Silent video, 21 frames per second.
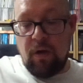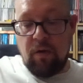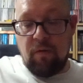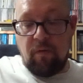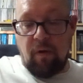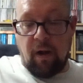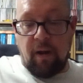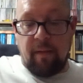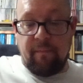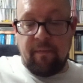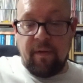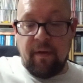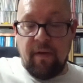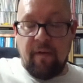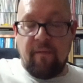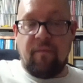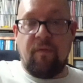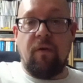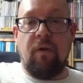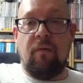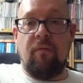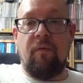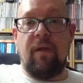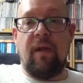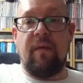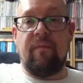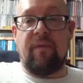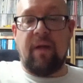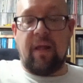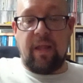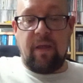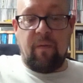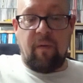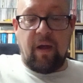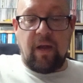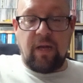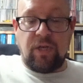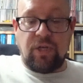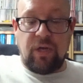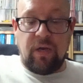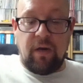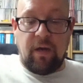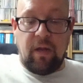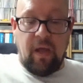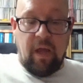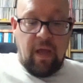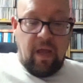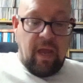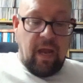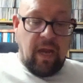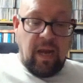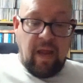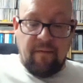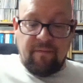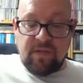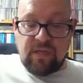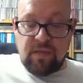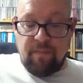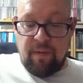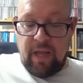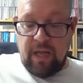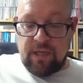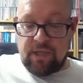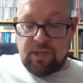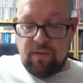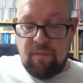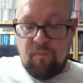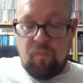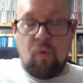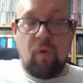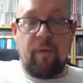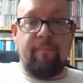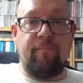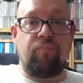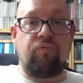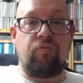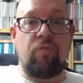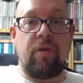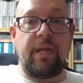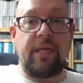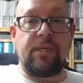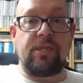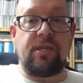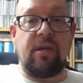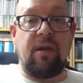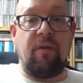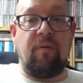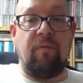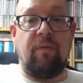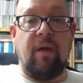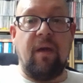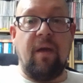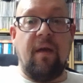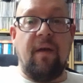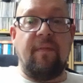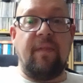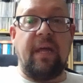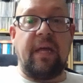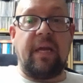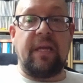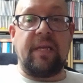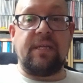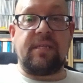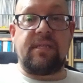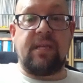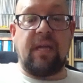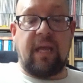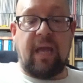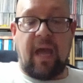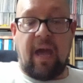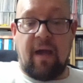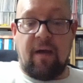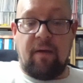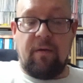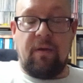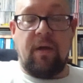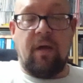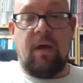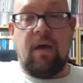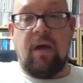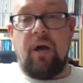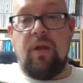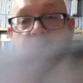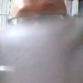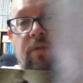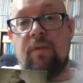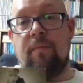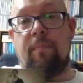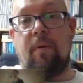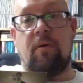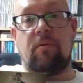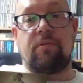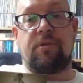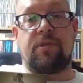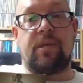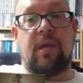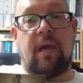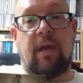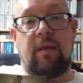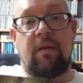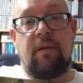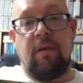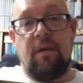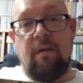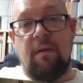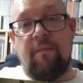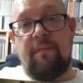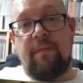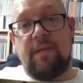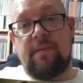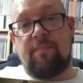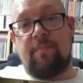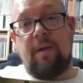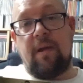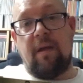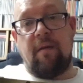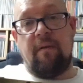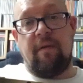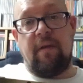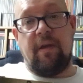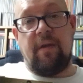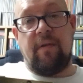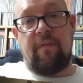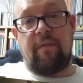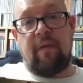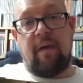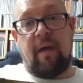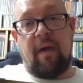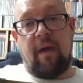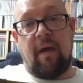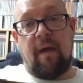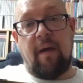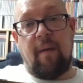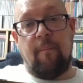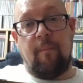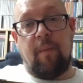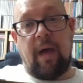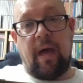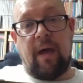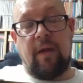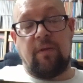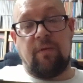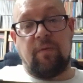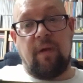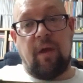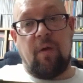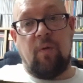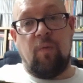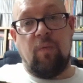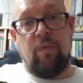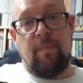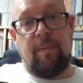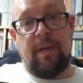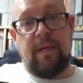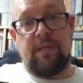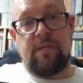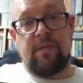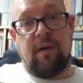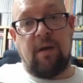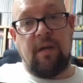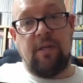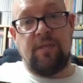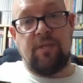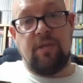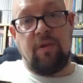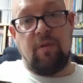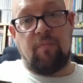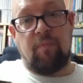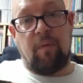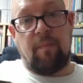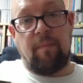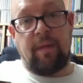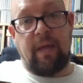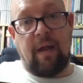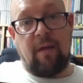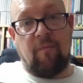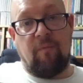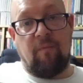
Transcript: ripe for a re-evaluation. Inevitably, at some point pretty soon, they're going to stick out another box set of this period, and you'll get all the B-sides, and you'll probably get a